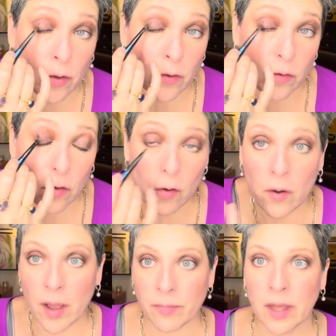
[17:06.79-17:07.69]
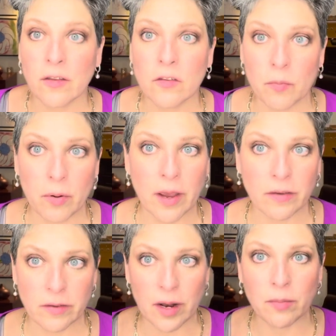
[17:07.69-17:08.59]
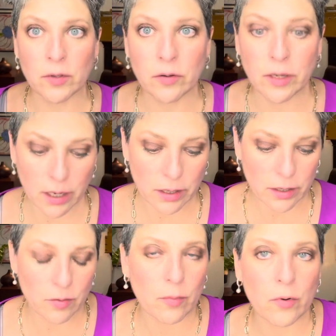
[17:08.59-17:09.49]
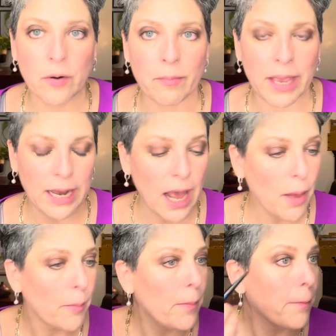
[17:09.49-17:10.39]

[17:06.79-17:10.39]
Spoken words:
So I'm not surprised that I'm looking a little more made up.